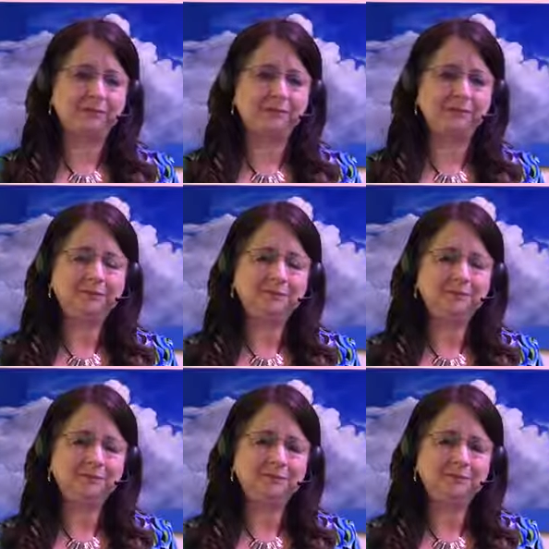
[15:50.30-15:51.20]

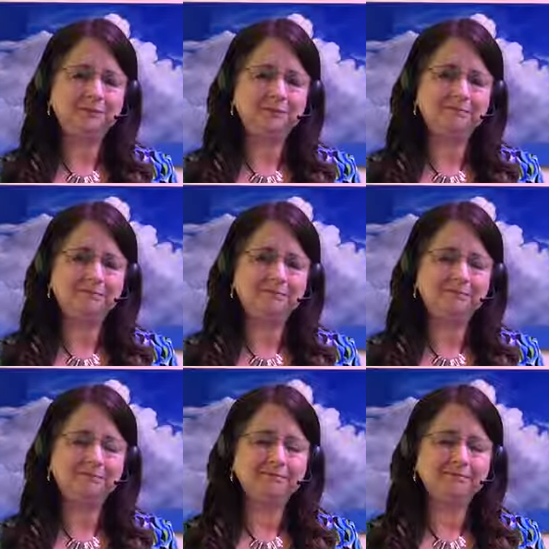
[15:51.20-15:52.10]

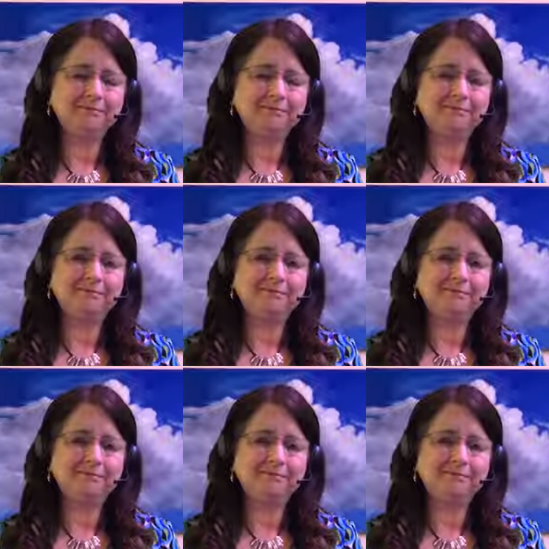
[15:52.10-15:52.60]
[no speech]